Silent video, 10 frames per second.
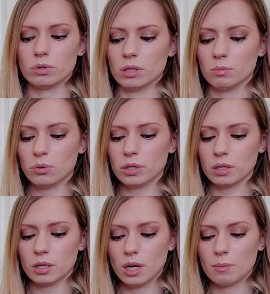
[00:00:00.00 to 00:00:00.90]
really
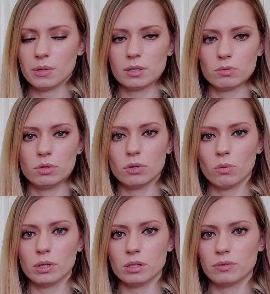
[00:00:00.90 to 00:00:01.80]
important because we
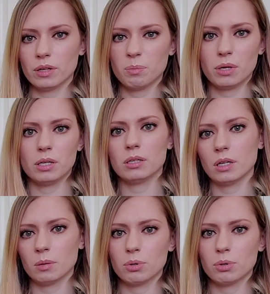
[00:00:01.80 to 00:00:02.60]
don't want to develop any